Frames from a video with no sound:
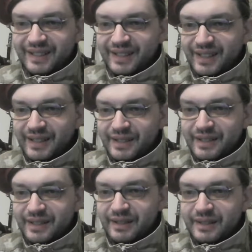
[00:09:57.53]

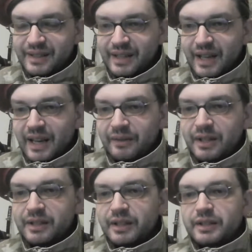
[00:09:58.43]
Intelligence services.
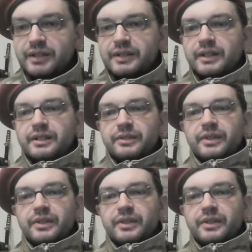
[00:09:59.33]
But that's